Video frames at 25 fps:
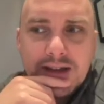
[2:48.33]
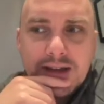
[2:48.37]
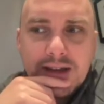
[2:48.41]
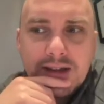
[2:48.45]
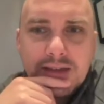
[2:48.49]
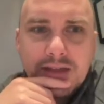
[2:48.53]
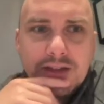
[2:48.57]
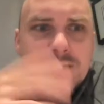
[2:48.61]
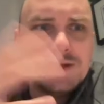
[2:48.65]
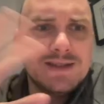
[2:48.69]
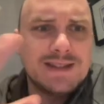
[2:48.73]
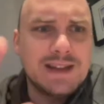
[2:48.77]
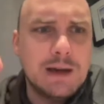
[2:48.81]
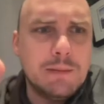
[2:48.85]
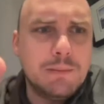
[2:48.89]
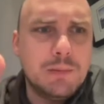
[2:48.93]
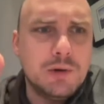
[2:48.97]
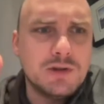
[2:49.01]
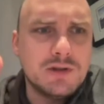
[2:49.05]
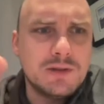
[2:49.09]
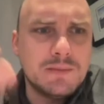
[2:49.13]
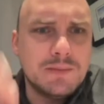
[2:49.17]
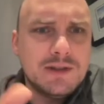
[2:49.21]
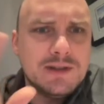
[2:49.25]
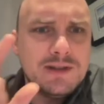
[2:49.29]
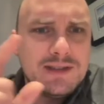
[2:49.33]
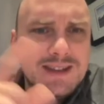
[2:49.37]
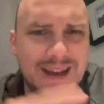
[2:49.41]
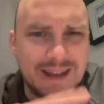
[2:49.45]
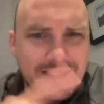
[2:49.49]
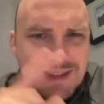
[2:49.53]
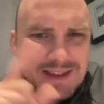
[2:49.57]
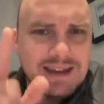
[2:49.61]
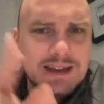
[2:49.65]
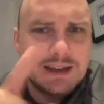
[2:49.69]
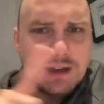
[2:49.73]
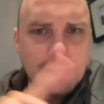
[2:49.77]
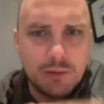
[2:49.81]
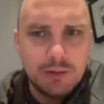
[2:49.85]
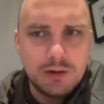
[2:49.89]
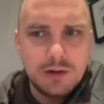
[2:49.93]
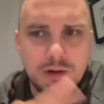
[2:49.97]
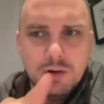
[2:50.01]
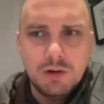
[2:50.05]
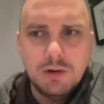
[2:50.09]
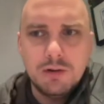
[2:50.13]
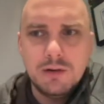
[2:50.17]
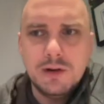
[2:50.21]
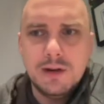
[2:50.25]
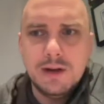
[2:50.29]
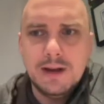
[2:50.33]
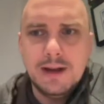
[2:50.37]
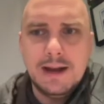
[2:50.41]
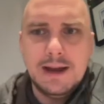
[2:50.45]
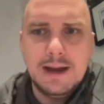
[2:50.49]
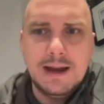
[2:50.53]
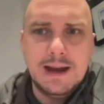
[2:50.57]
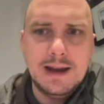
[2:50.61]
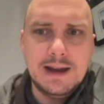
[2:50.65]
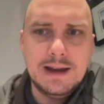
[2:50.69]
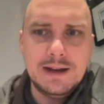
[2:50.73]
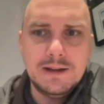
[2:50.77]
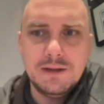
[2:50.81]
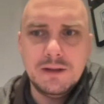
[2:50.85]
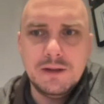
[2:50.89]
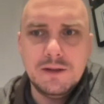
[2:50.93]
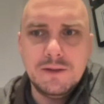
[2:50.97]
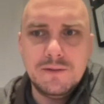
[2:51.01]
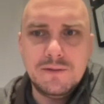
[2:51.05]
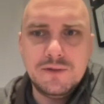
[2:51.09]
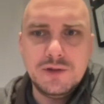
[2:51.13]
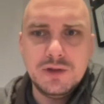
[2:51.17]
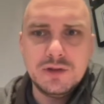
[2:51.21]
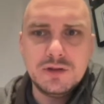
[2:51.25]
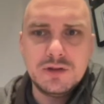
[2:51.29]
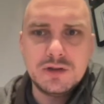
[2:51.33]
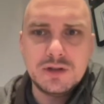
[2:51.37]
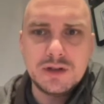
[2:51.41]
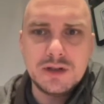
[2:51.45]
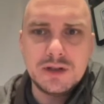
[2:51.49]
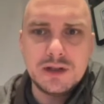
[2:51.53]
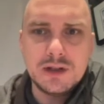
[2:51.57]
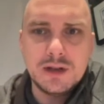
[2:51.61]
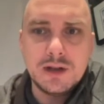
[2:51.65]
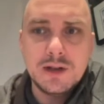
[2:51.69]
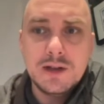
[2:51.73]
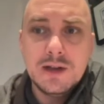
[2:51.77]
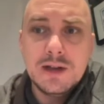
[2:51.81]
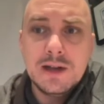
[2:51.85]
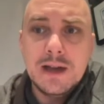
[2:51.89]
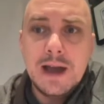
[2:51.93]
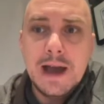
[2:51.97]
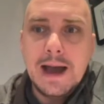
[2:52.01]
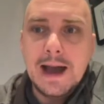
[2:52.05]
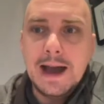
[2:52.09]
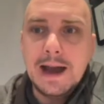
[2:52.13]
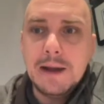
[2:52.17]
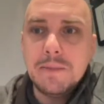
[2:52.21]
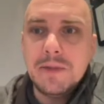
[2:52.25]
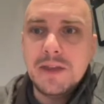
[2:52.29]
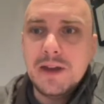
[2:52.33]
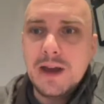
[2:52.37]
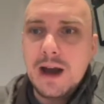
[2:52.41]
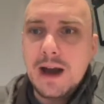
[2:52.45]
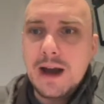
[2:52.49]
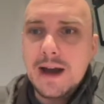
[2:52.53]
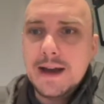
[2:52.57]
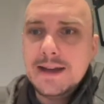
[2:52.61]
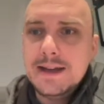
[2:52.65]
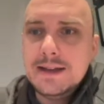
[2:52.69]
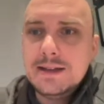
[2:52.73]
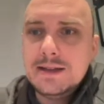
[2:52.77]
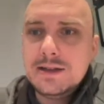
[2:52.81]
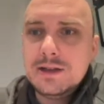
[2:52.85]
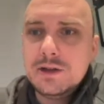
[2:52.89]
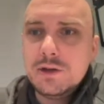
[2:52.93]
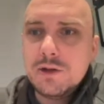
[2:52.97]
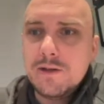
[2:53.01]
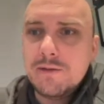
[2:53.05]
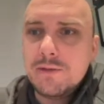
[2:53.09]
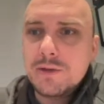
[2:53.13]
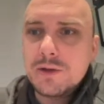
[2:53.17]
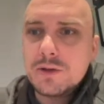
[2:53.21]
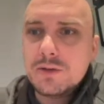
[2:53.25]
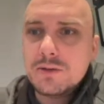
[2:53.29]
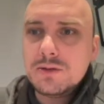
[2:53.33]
there's that possibility, I think, going on in the future here. The IDO, if we go